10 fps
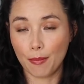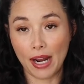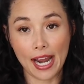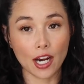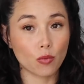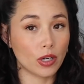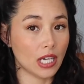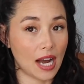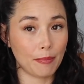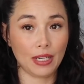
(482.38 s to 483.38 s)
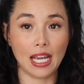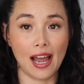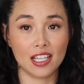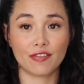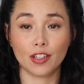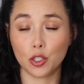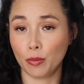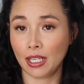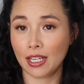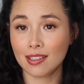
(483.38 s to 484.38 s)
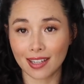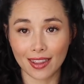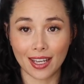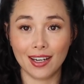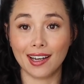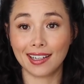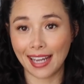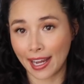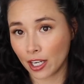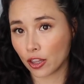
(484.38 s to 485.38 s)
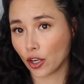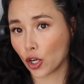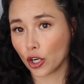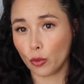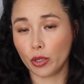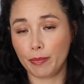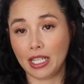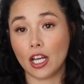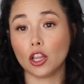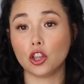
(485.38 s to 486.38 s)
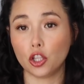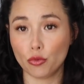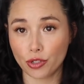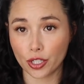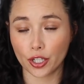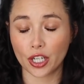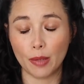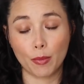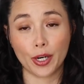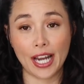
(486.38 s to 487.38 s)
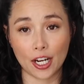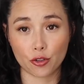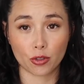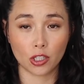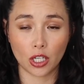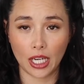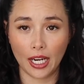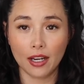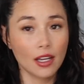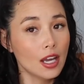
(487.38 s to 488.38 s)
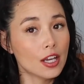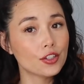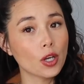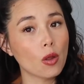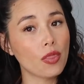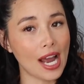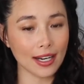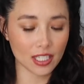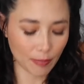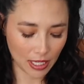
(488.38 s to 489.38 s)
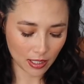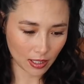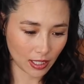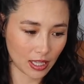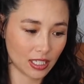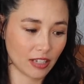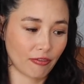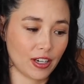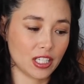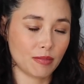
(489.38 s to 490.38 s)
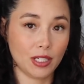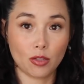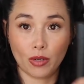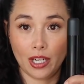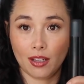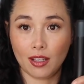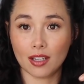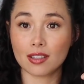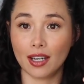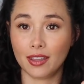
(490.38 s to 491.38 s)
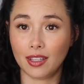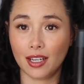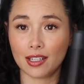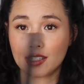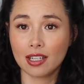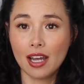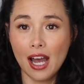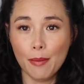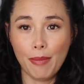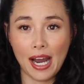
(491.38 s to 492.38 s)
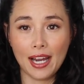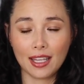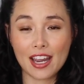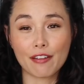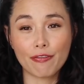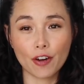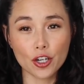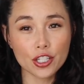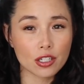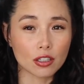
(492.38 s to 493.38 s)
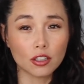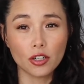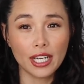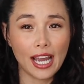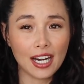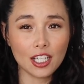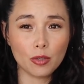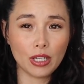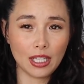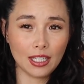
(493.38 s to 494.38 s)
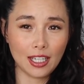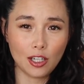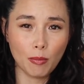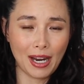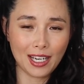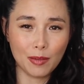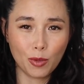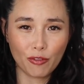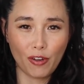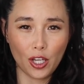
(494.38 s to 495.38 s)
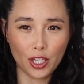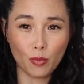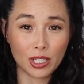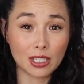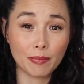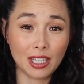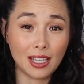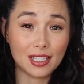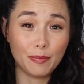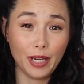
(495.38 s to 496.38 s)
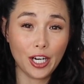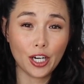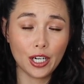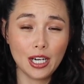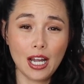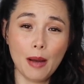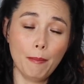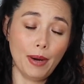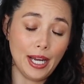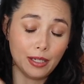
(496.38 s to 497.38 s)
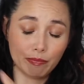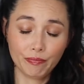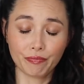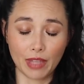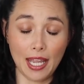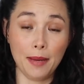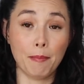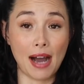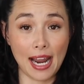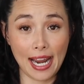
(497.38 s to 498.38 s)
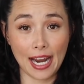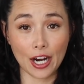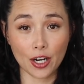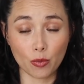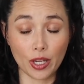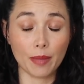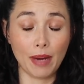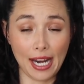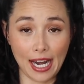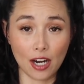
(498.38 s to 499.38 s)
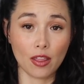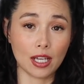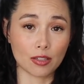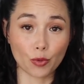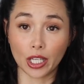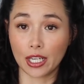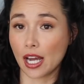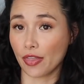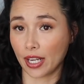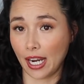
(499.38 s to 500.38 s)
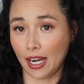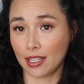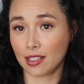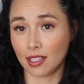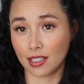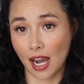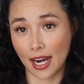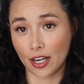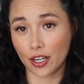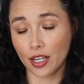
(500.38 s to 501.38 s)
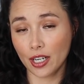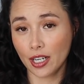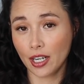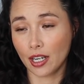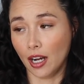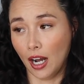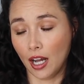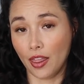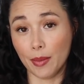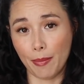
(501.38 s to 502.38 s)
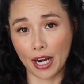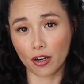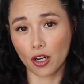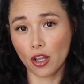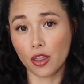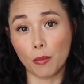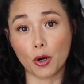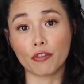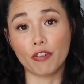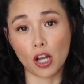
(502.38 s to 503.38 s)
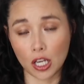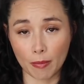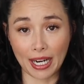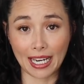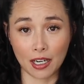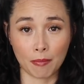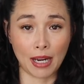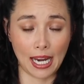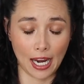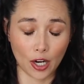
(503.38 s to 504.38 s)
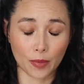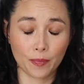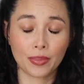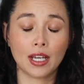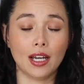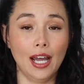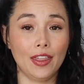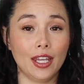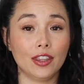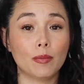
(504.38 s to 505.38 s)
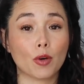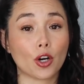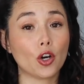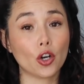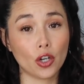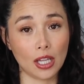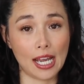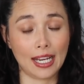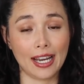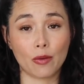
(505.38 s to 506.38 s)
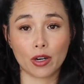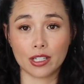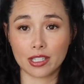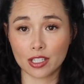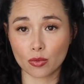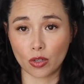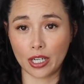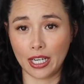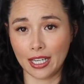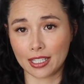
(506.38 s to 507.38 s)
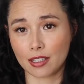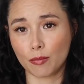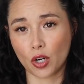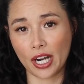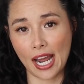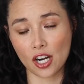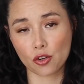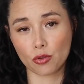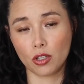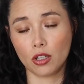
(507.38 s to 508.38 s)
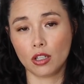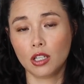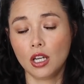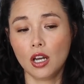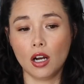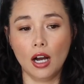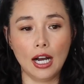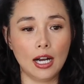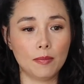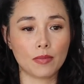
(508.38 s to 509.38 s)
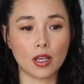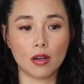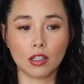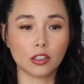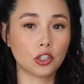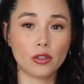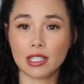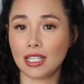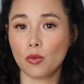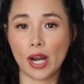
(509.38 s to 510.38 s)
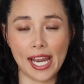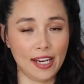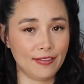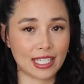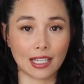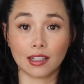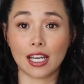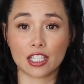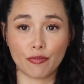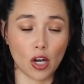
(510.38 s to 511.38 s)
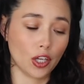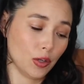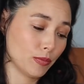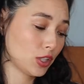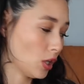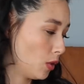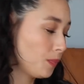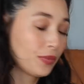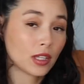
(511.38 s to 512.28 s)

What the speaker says: my hair would not be as voluminous. And then again, the curl would be looser, more natural looking. So that is basically the difference between this and this. By like first looking at it, you would think that you might get more volume with something that's bigger, but in my hair, with my hair, that's really not the case. The tighter the barrel, the more volume I get in my hair, and then the more curl I get. Whereas this one, it's more natural, loosey waves, less volume. So